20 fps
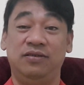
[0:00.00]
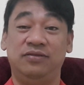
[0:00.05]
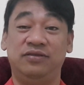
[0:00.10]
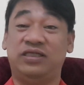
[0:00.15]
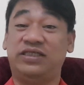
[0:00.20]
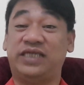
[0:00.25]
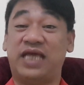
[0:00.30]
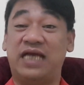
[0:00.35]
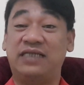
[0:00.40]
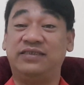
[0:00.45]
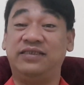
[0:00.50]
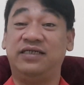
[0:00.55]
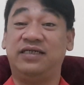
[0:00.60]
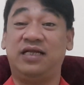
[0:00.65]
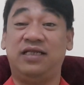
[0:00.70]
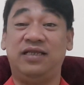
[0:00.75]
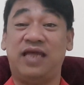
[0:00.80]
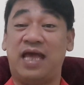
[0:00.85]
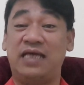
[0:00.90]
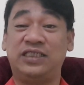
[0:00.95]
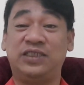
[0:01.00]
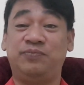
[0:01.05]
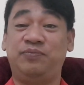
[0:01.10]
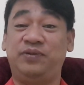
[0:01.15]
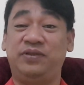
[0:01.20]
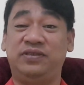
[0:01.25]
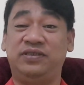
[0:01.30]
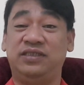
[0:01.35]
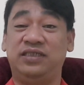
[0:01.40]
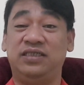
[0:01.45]
the technical
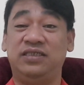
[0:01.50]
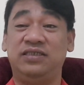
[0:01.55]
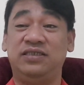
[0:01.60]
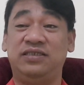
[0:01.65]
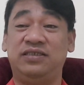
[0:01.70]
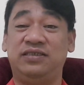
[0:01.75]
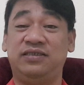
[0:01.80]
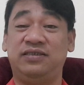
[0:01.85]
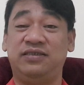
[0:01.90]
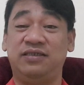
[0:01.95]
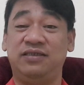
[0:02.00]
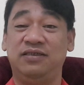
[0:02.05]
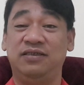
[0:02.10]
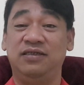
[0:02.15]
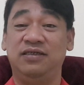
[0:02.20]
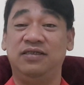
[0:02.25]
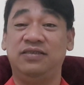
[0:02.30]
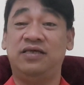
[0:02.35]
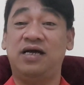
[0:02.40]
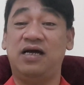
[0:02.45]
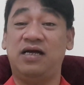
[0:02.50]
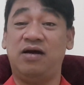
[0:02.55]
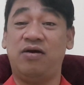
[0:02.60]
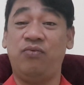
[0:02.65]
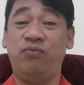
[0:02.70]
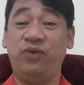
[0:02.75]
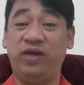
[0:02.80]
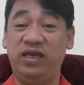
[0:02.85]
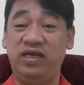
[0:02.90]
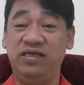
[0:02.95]
expertise that
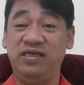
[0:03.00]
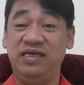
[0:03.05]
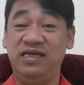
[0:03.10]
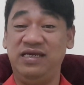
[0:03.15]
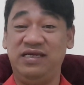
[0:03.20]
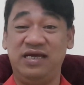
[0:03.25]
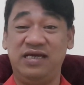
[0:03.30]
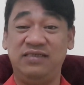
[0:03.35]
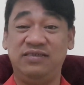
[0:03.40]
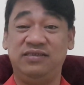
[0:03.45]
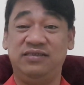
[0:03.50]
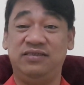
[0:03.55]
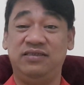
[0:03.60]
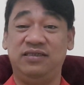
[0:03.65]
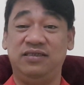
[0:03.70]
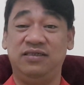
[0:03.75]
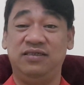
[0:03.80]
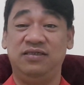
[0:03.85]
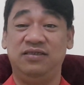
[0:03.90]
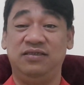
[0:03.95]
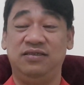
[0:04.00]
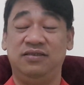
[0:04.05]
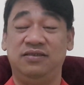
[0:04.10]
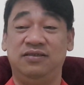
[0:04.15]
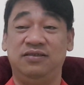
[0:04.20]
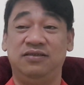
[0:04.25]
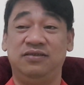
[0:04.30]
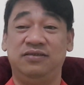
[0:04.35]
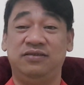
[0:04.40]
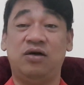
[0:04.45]
we need
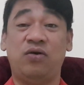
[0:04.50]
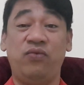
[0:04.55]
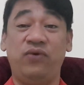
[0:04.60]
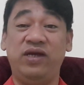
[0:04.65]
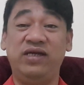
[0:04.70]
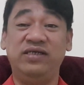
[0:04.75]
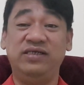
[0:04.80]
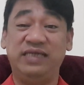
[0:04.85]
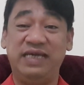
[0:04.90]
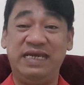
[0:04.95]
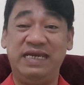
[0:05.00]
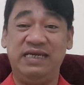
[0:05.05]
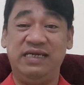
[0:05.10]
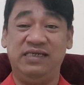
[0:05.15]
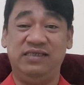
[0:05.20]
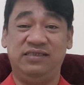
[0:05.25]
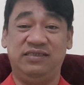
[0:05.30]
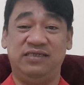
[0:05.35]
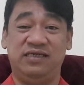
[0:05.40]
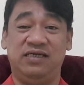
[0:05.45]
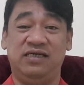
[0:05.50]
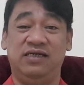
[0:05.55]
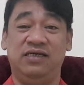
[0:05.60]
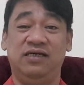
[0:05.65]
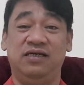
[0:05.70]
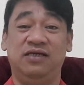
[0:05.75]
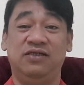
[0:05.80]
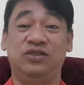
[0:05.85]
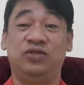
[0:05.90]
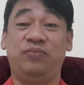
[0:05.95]

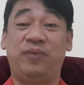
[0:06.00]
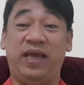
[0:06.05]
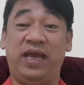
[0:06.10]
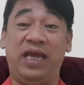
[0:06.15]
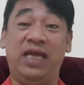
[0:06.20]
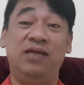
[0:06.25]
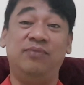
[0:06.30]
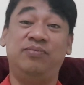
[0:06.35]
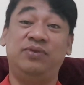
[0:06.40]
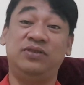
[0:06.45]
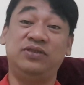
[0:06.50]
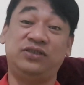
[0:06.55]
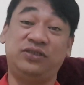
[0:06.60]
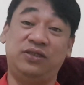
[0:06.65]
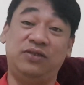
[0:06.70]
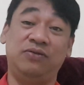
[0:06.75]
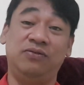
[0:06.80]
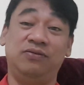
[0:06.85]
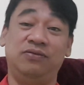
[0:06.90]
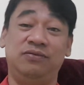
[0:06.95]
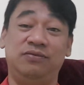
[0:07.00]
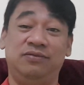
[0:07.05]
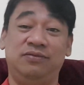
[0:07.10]
to be able to